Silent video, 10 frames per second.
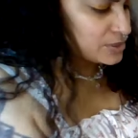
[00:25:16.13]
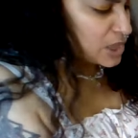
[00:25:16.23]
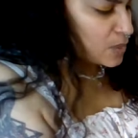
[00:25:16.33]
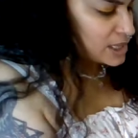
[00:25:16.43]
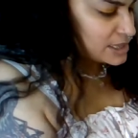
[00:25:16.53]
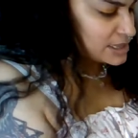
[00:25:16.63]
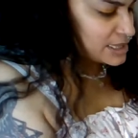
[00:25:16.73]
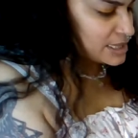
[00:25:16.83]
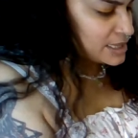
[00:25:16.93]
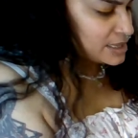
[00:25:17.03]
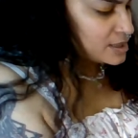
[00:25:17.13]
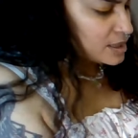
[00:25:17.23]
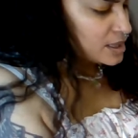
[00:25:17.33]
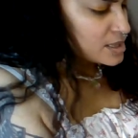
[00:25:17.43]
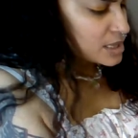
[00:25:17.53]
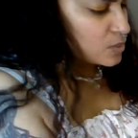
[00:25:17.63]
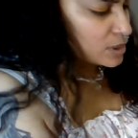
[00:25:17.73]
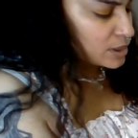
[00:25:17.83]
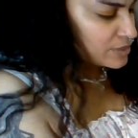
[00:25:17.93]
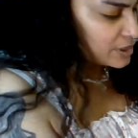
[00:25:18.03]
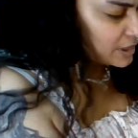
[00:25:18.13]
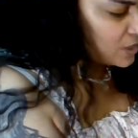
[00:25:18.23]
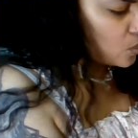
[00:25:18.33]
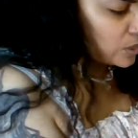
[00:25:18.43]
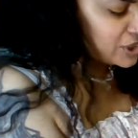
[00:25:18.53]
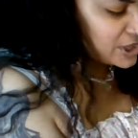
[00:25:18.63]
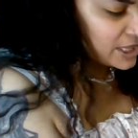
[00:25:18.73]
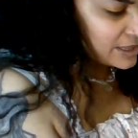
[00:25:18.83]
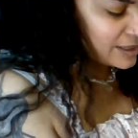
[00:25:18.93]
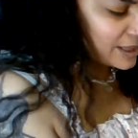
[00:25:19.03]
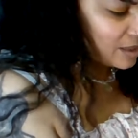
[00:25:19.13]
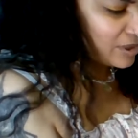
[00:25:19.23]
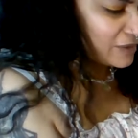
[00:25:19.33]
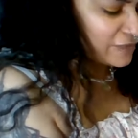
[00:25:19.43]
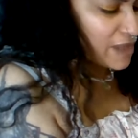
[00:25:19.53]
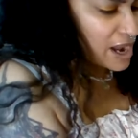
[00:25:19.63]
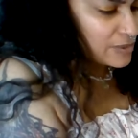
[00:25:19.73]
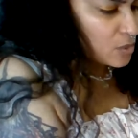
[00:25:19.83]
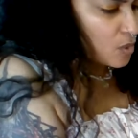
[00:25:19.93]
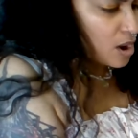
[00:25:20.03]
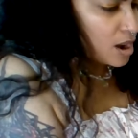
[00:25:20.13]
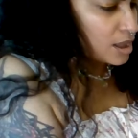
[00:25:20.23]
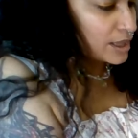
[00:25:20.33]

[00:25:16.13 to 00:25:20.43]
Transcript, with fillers: They want to see, they want to, they're like wishing that they could be a fly in the wall.